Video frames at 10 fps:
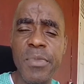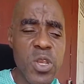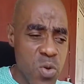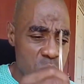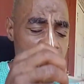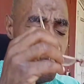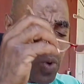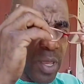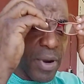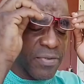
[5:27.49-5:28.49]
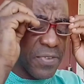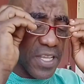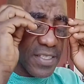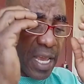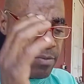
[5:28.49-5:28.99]
I know where I
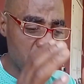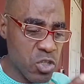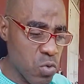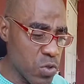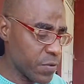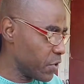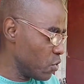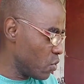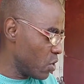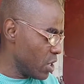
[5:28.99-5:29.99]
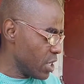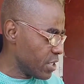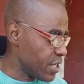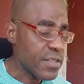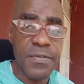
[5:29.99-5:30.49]
face. And I choose to do
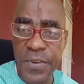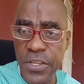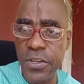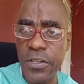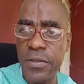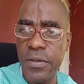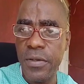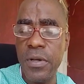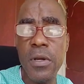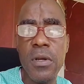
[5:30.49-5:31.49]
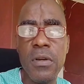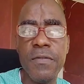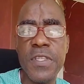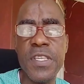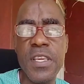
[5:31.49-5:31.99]
this video
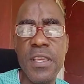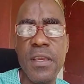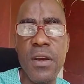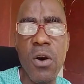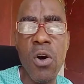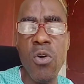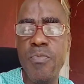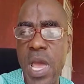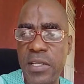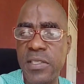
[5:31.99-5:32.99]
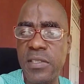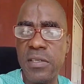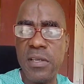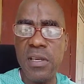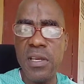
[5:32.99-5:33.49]
to see how
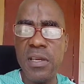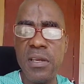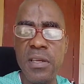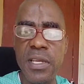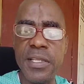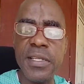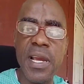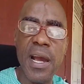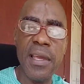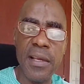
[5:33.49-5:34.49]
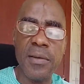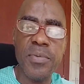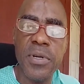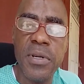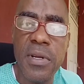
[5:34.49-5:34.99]
best it can help.
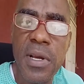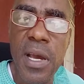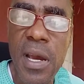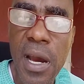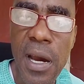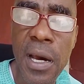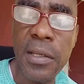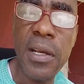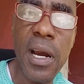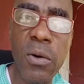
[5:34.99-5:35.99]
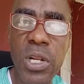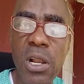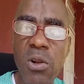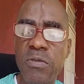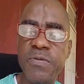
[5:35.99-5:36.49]
And I would
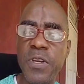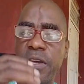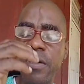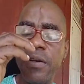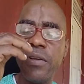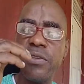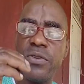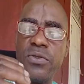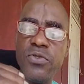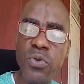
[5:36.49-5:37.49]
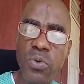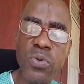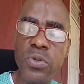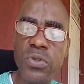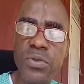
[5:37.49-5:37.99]
love for
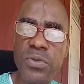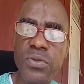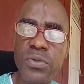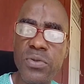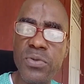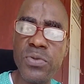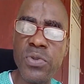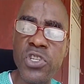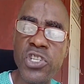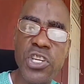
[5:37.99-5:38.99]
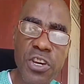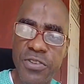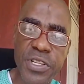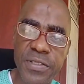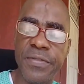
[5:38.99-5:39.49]
you to
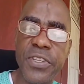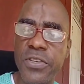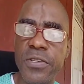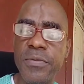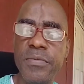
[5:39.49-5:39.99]
share this video.